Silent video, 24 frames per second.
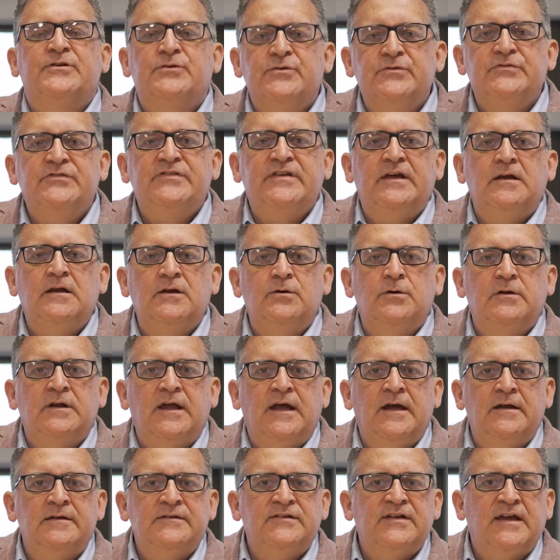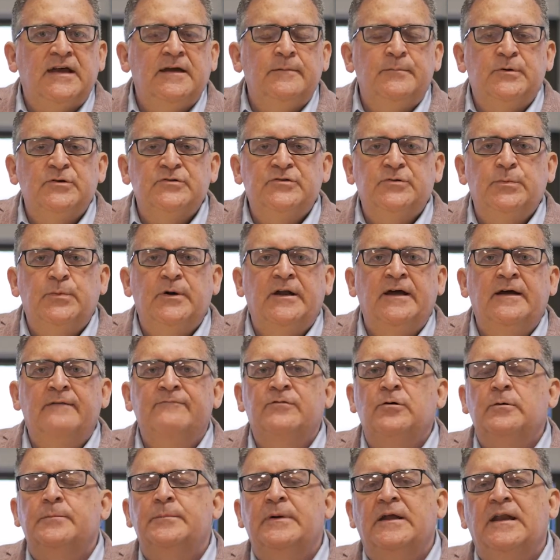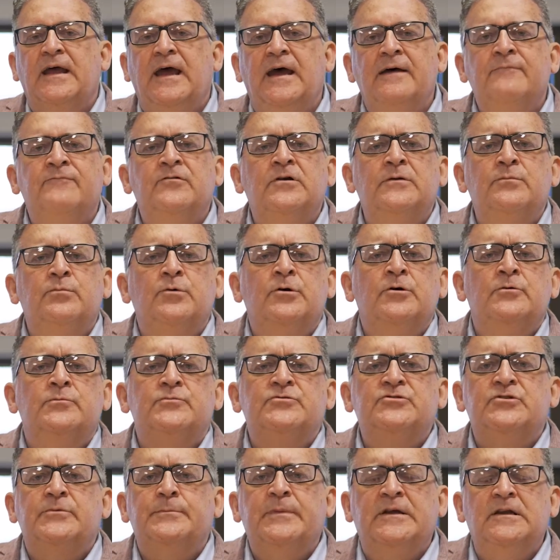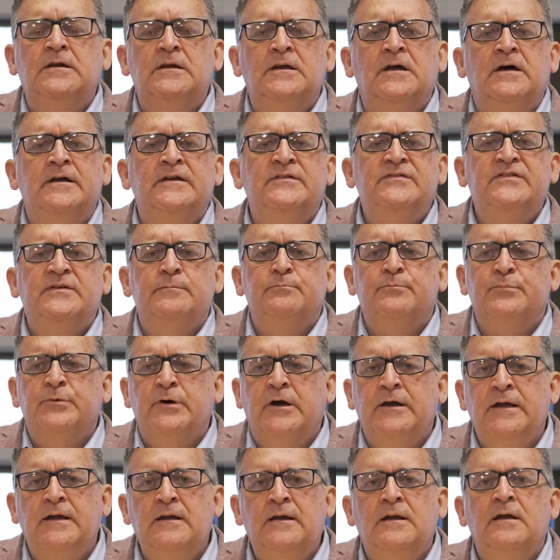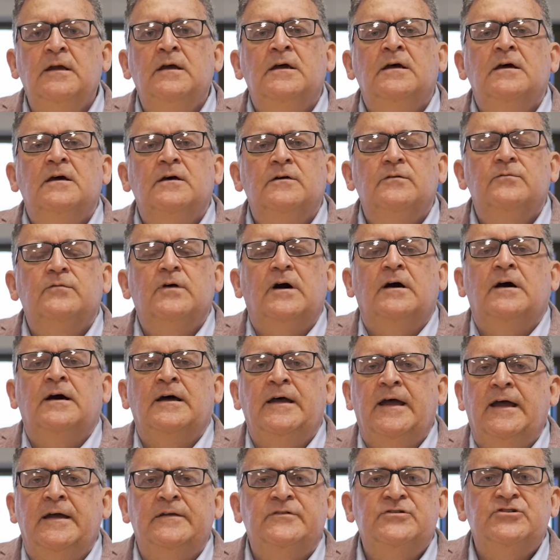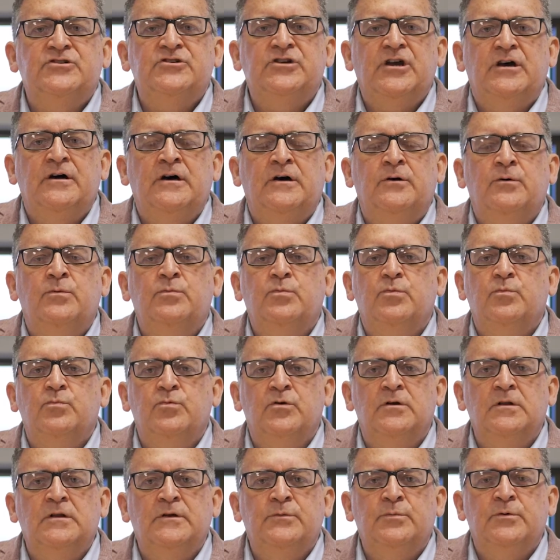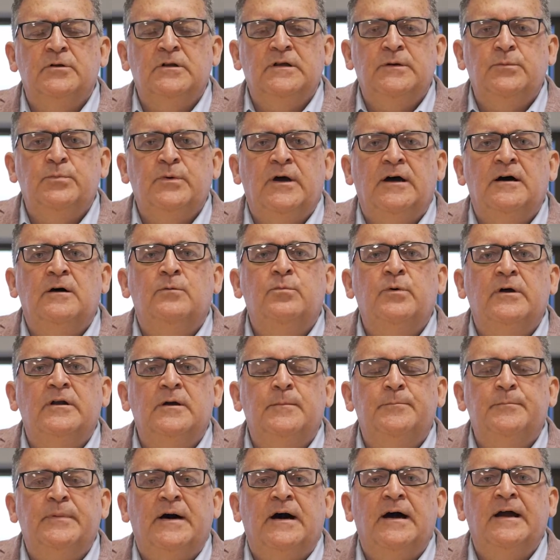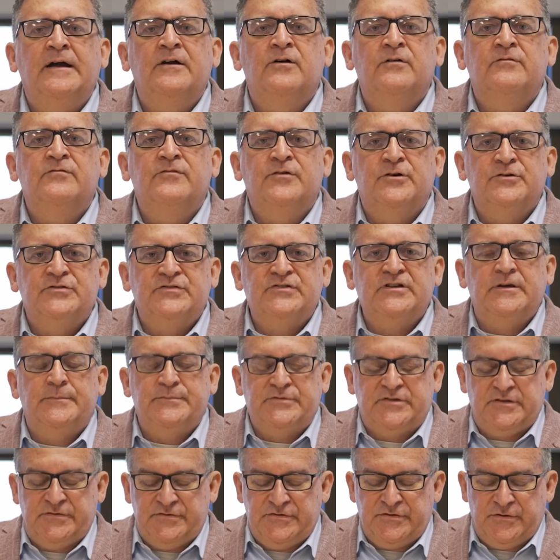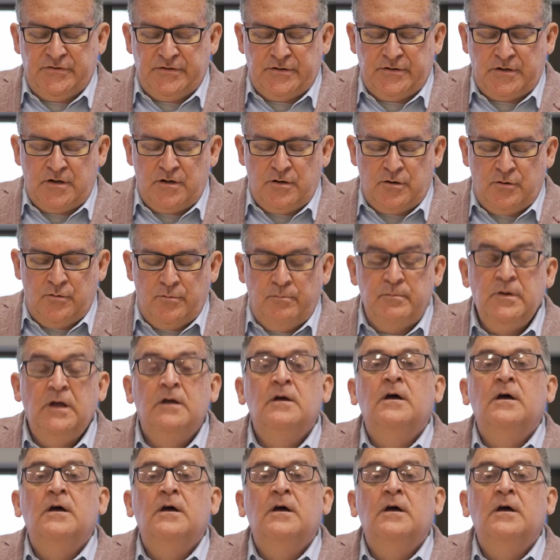that are sitting on end tables, whatever, but every room should be nice and bright uh, and show really, really well when a buyer first comes into the home.